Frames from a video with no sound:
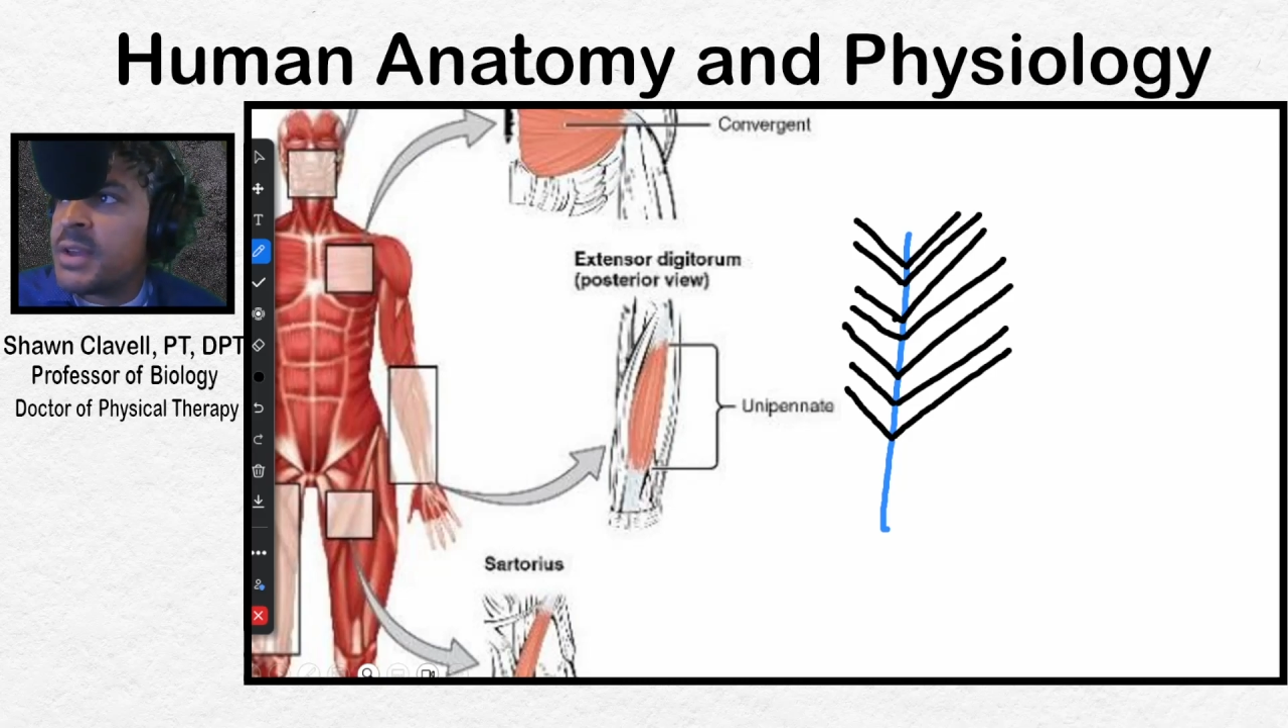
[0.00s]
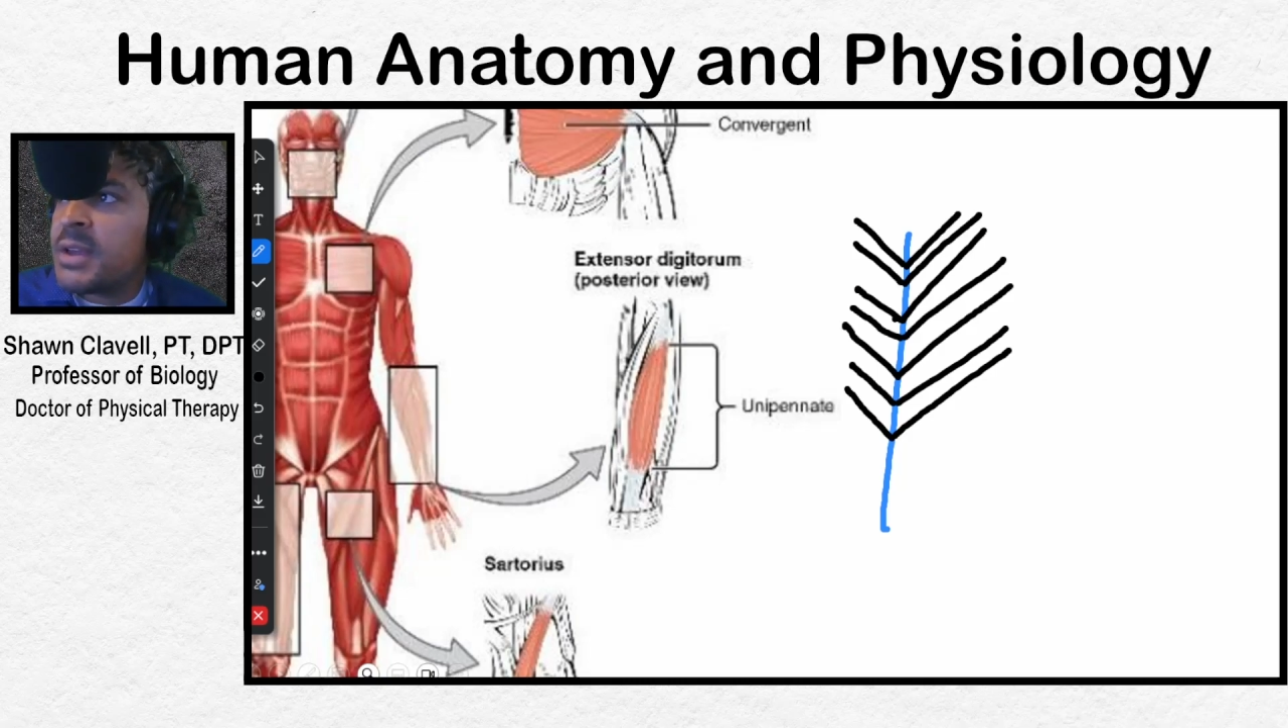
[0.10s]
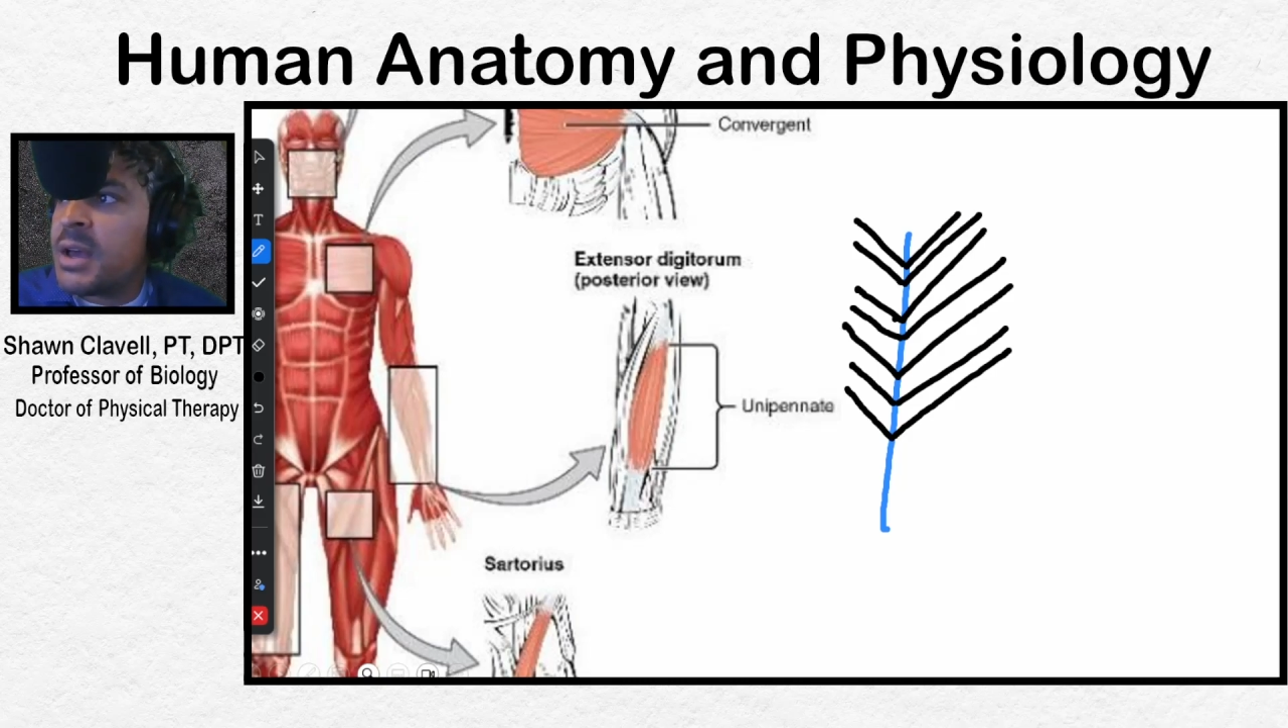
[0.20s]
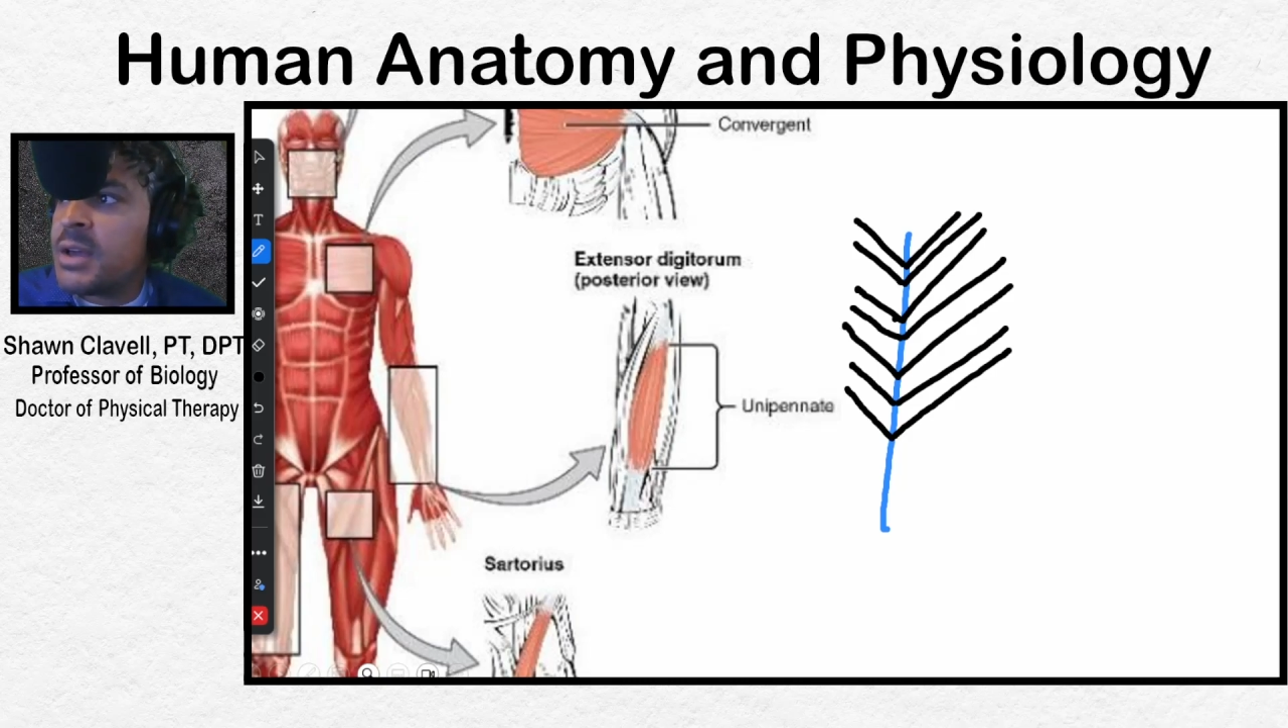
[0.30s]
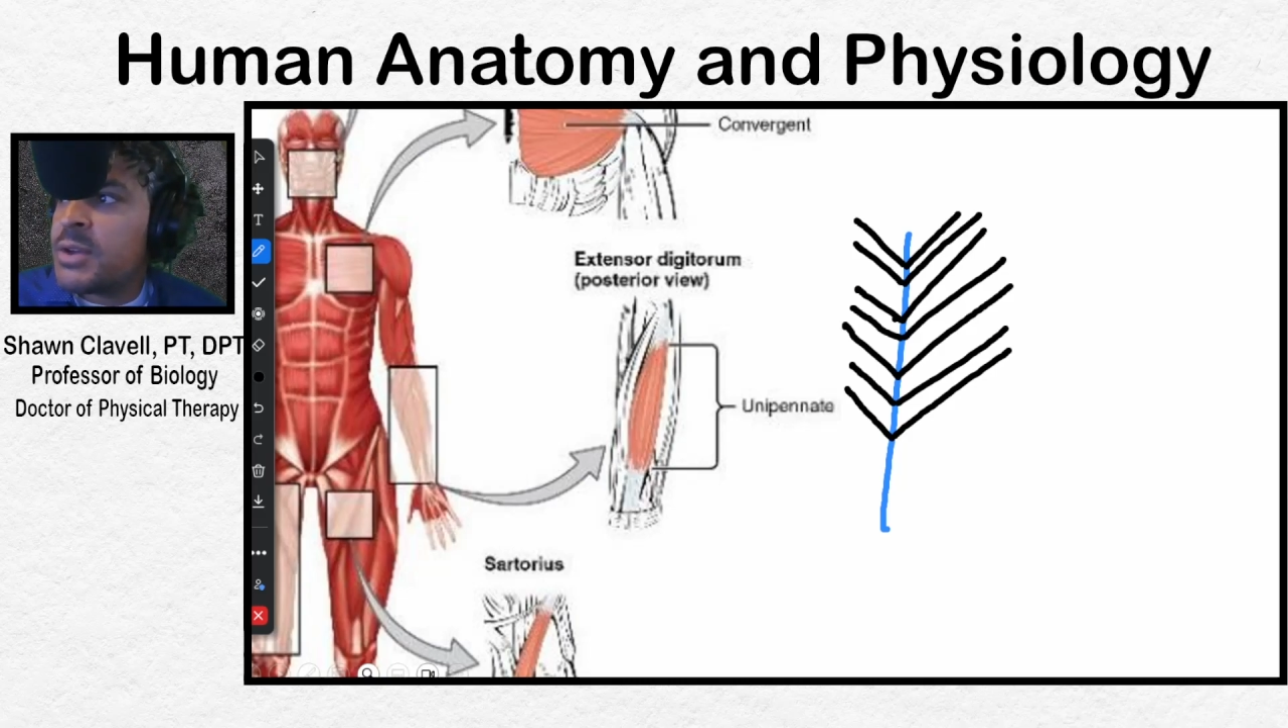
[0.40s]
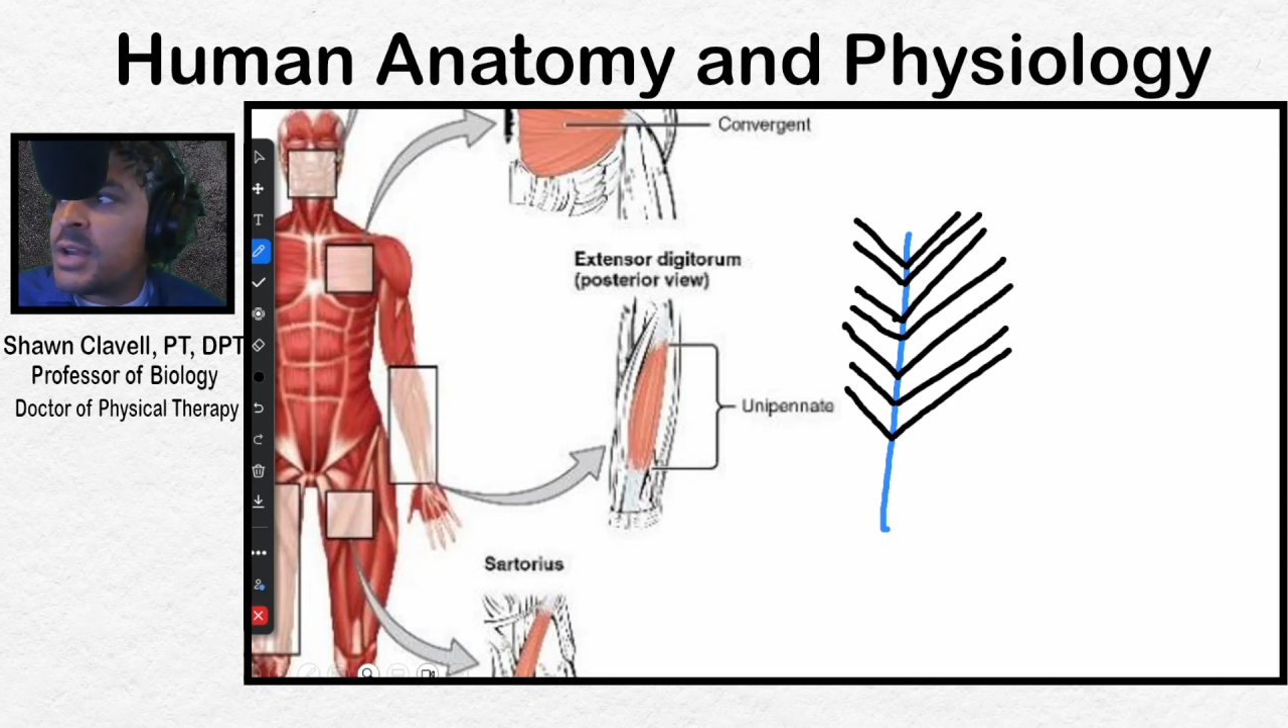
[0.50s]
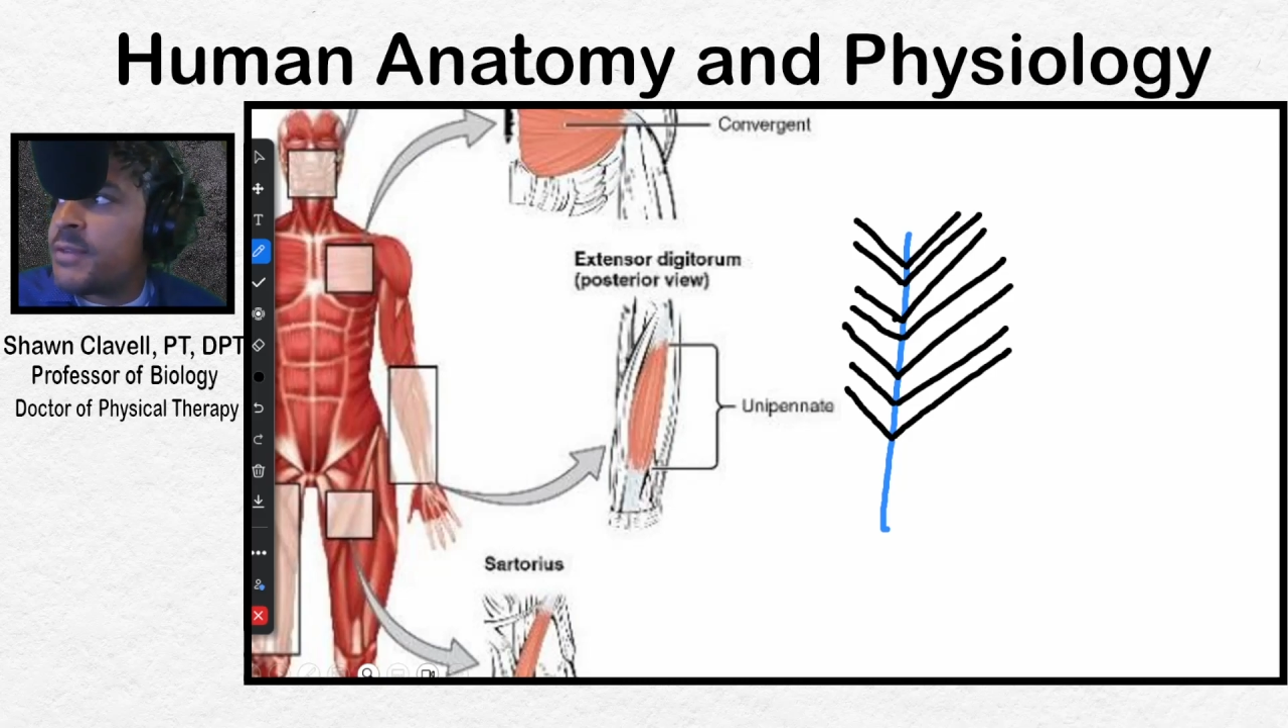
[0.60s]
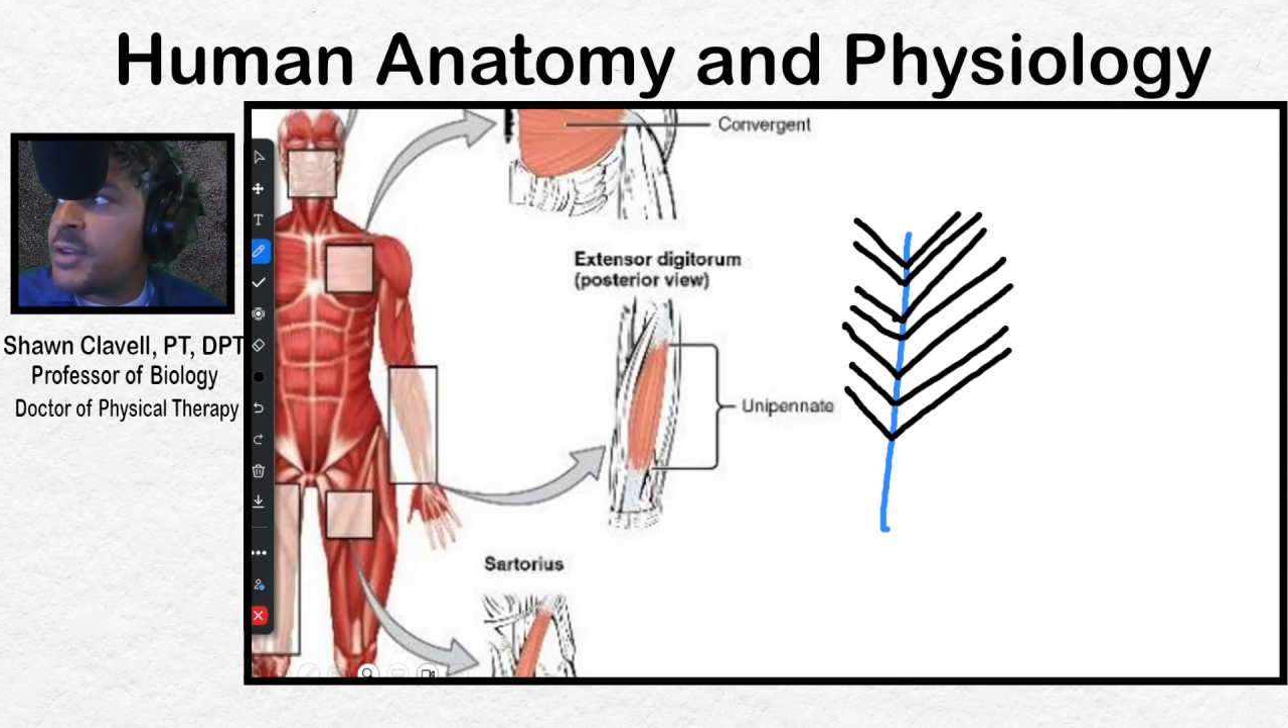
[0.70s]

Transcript: you could have a